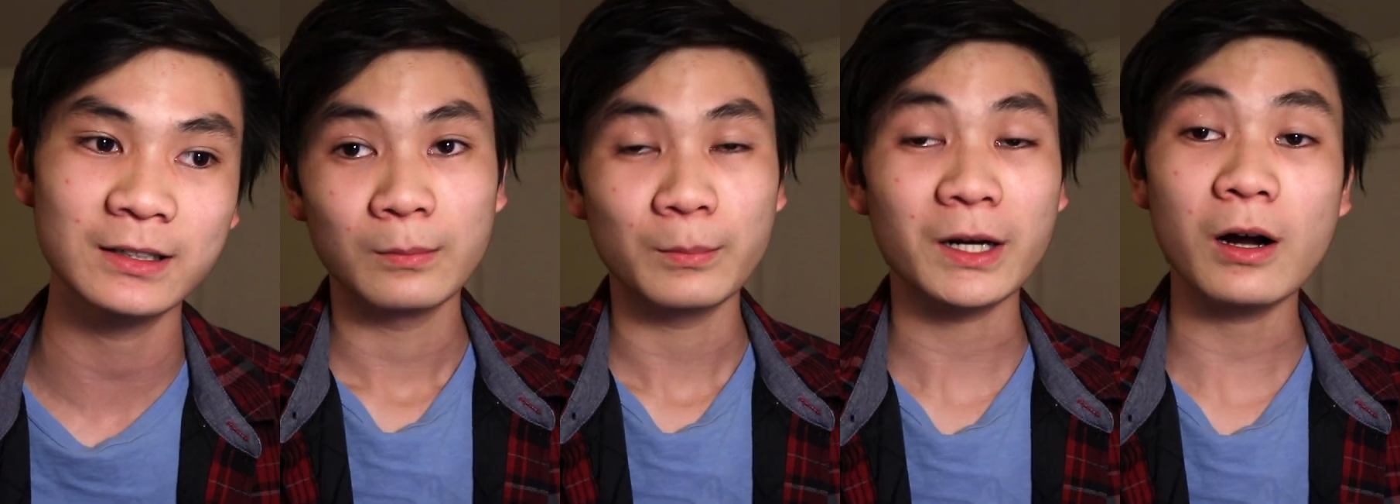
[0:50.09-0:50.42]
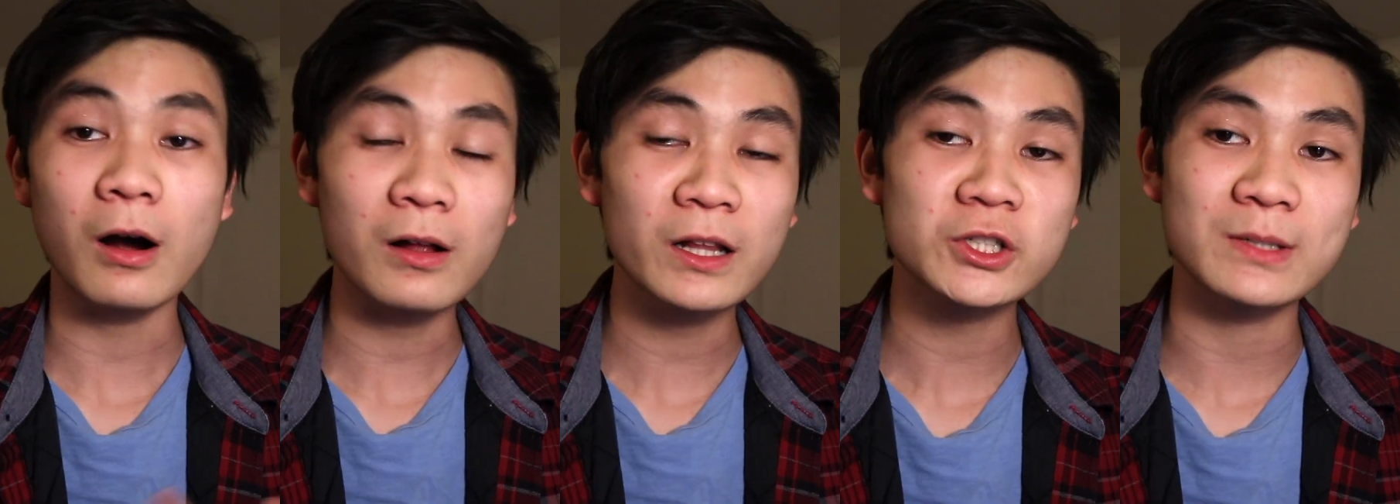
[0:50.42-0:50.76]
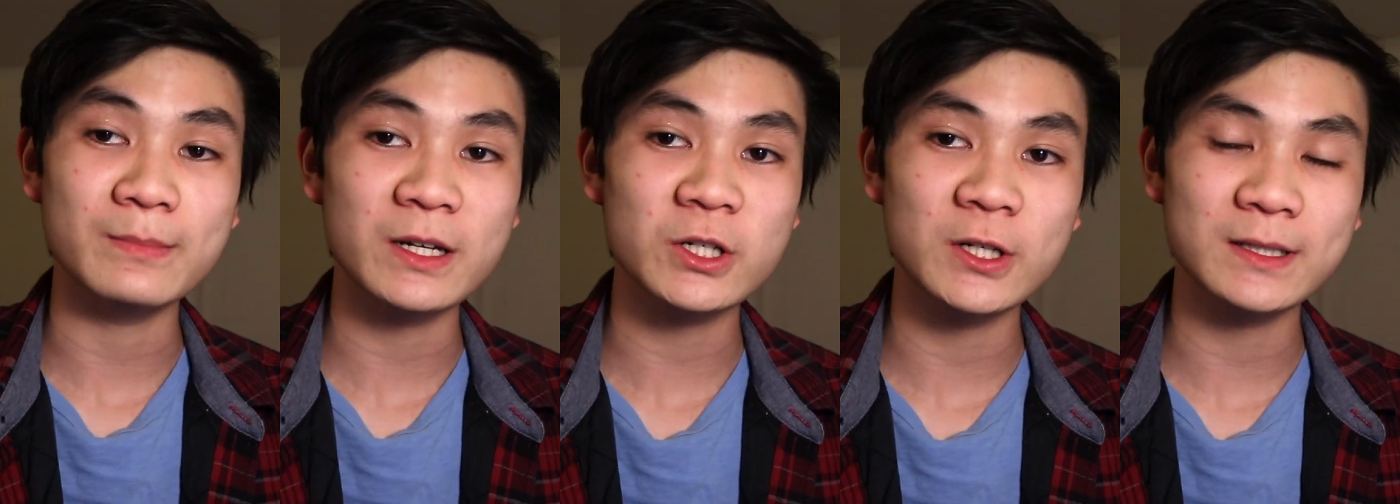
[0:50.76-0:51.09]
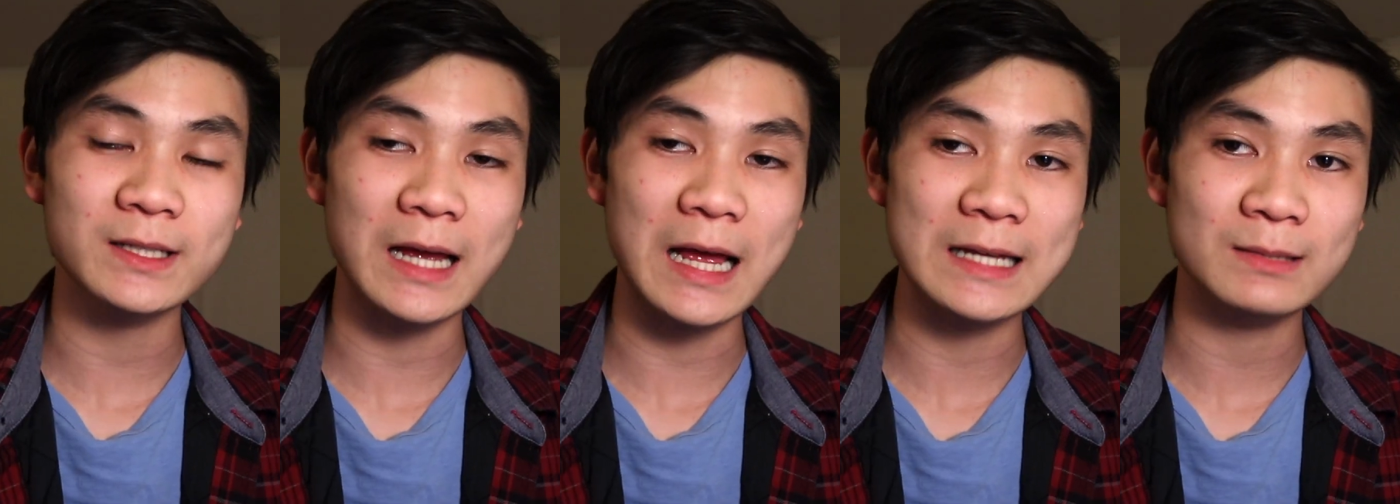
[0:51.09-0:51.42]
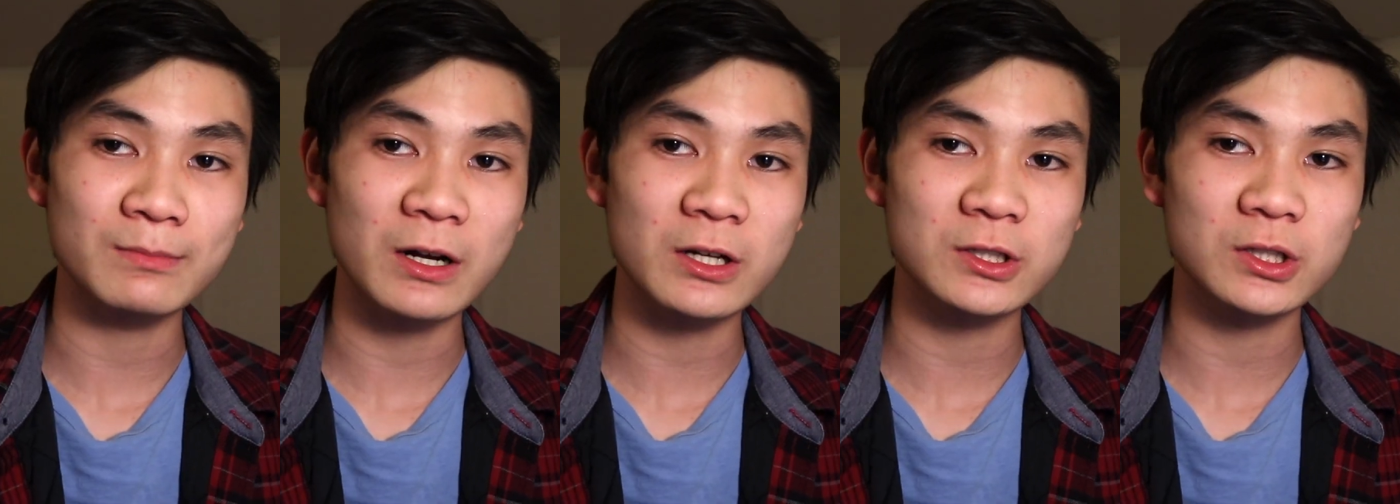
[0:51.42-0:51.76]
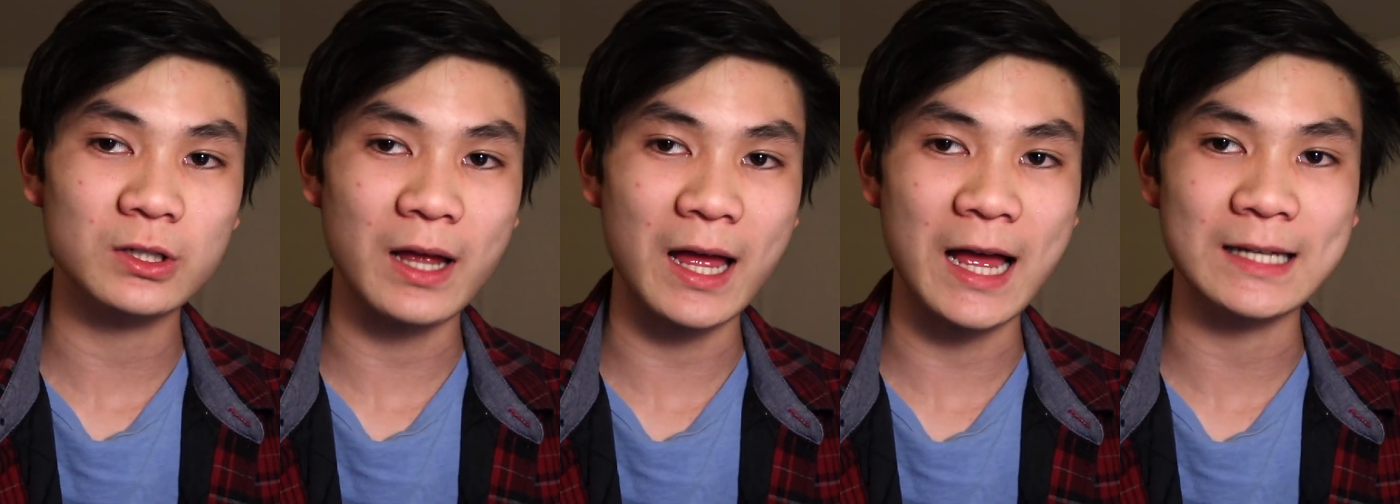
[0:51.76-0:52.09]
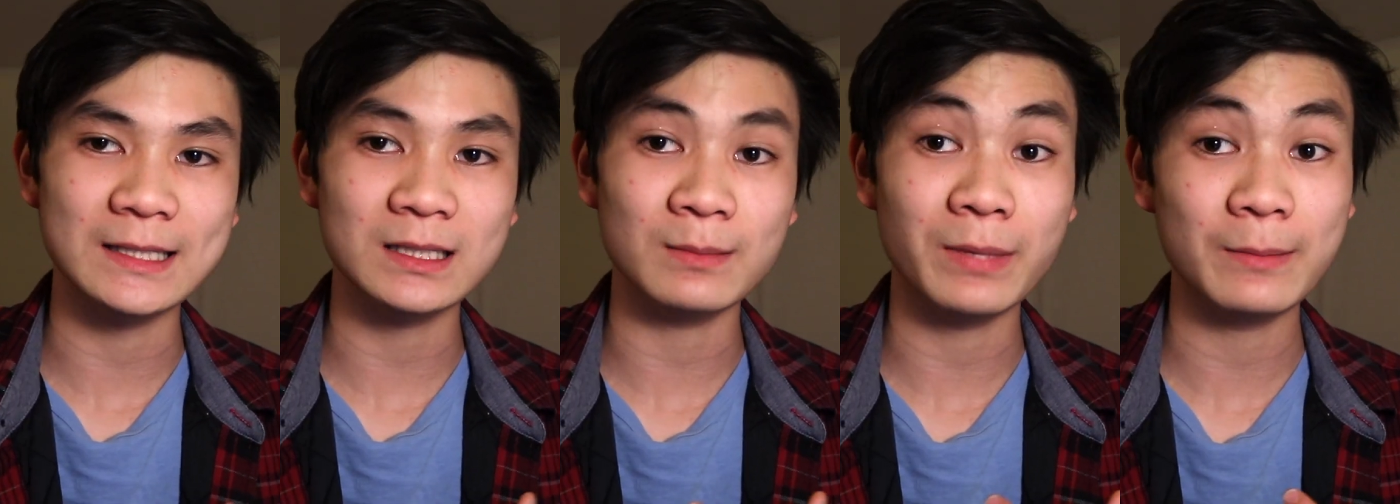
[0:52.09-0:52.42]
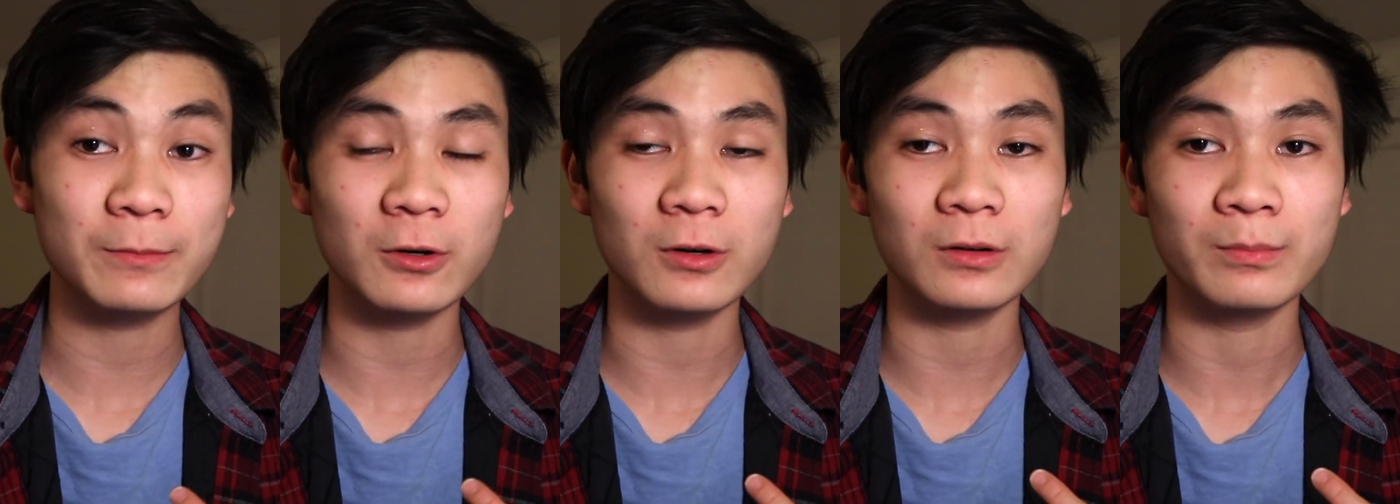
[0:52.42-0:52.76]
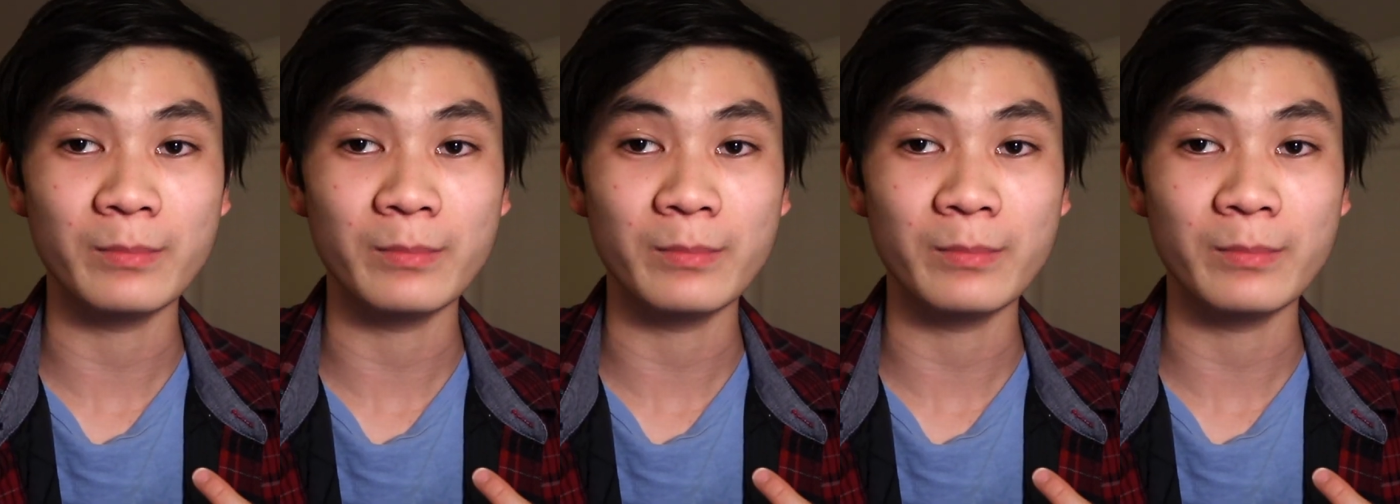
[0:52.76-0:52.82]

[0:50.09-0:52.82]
But college admissions, as much as some people